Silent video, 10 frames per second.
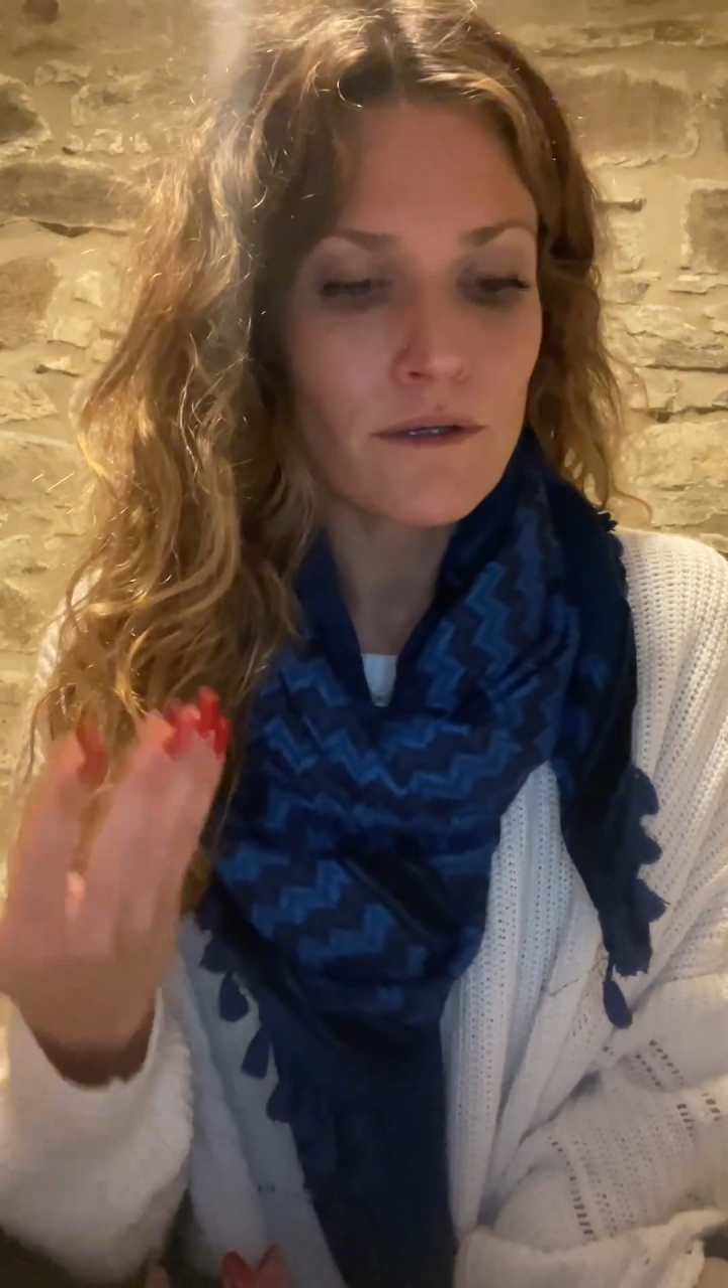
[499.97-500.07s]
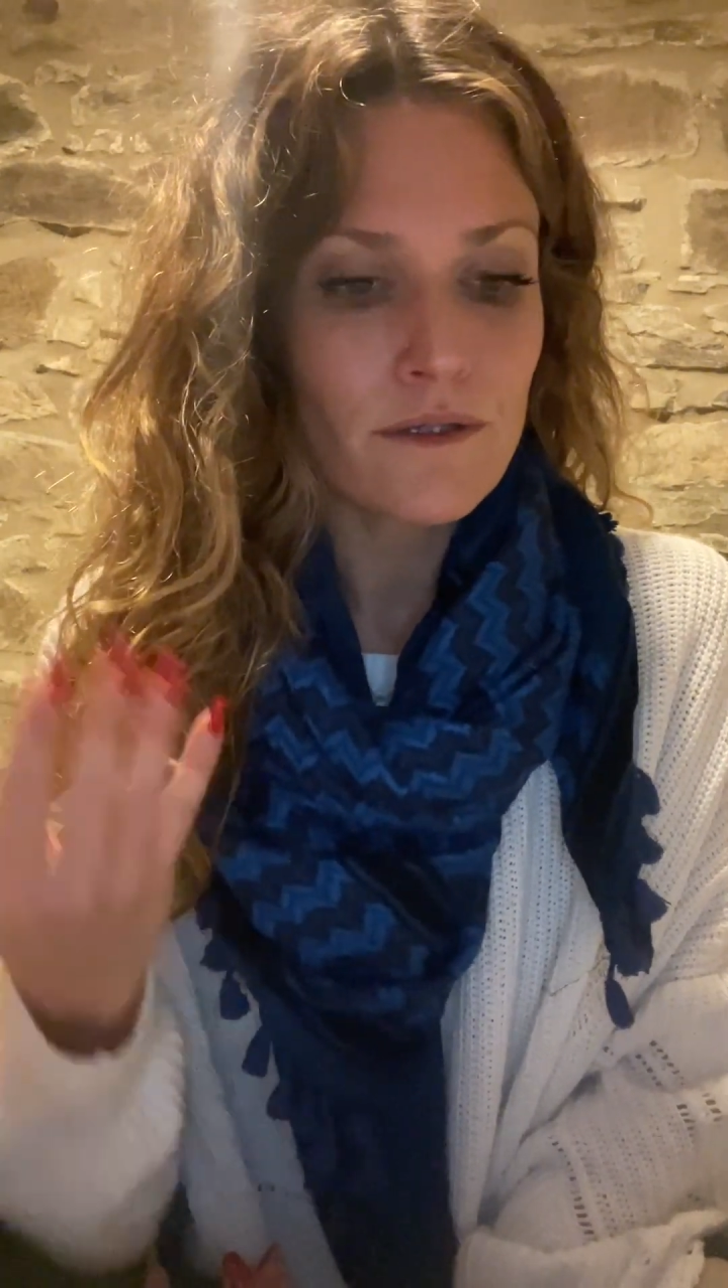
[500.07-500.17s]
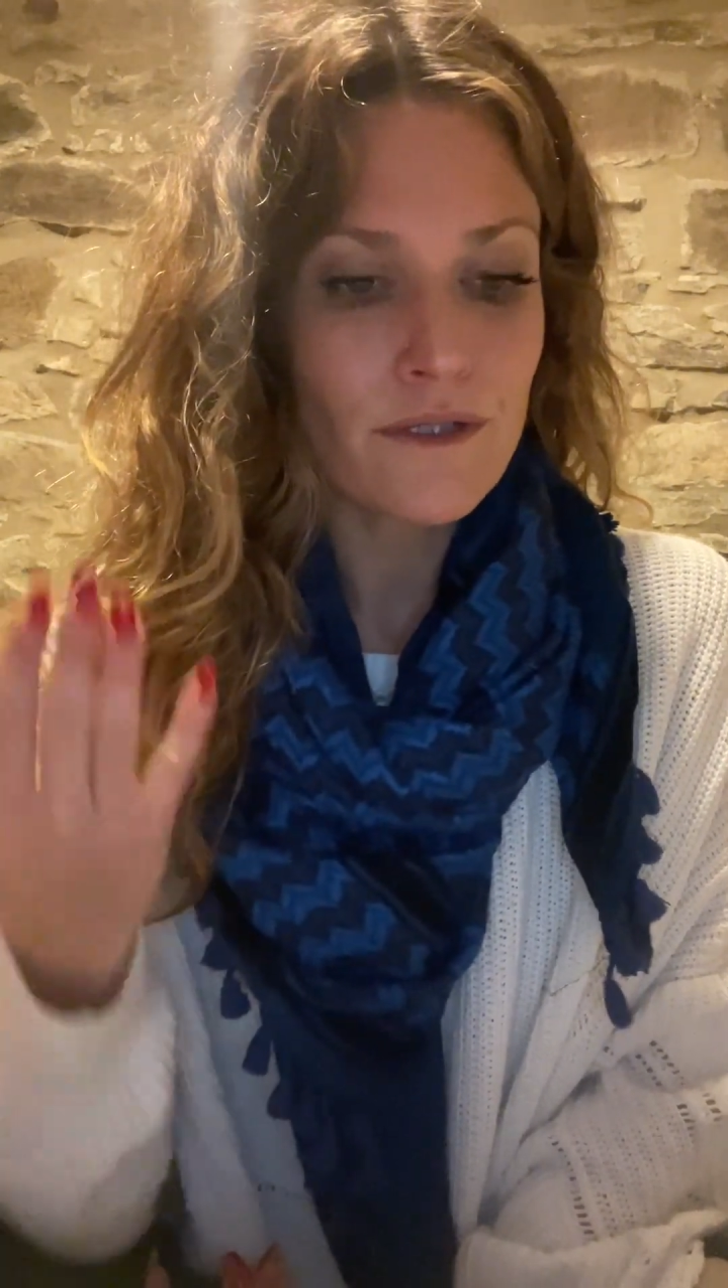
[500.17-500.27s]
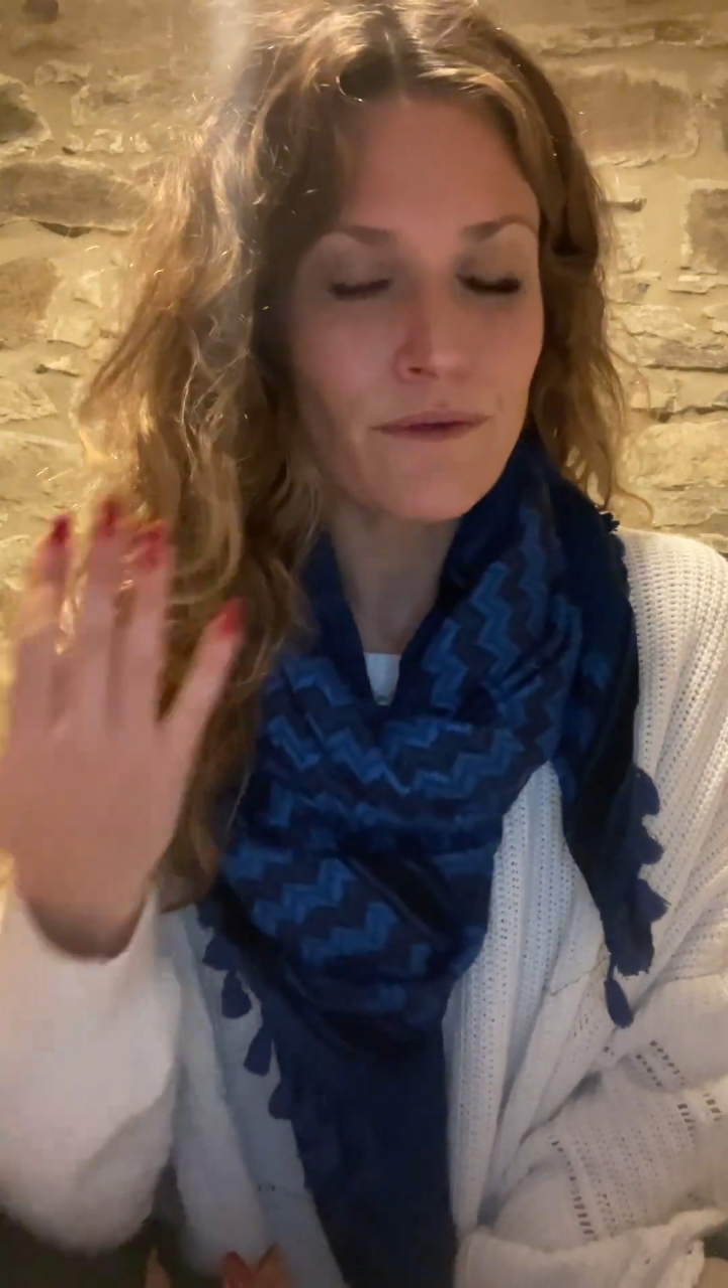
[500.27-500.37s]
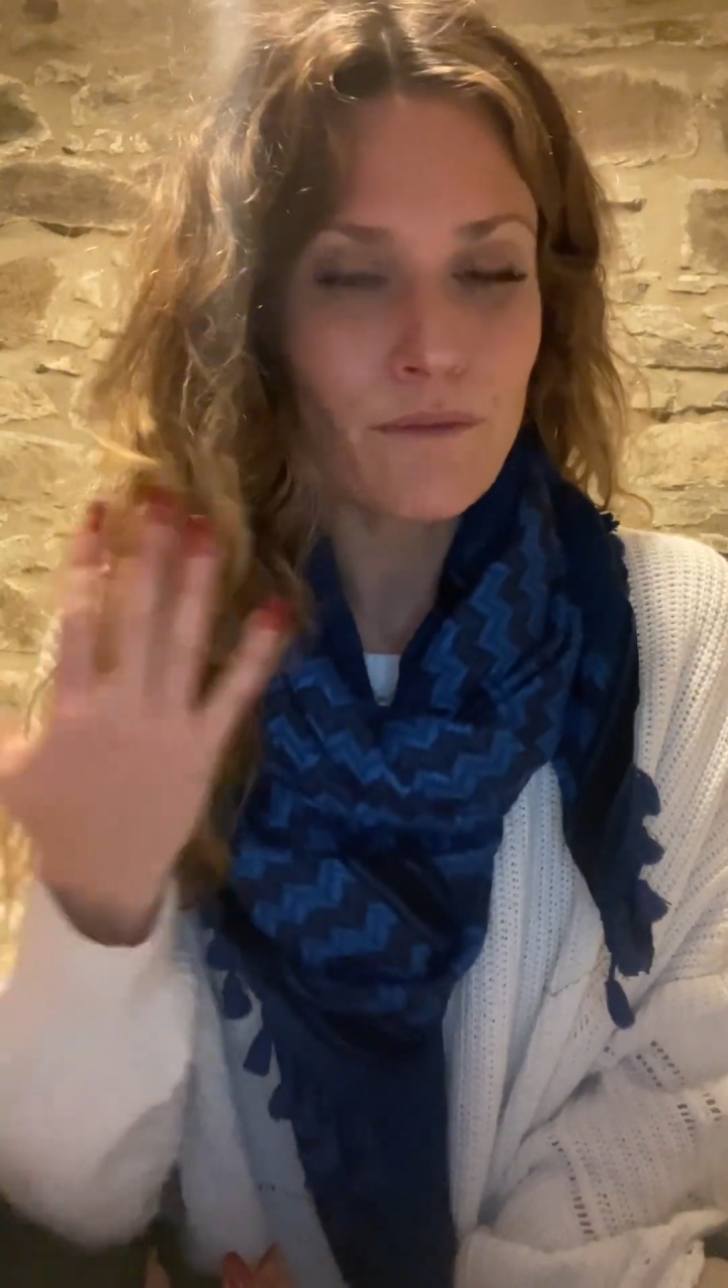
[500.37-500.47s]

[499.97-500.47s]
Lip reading: So the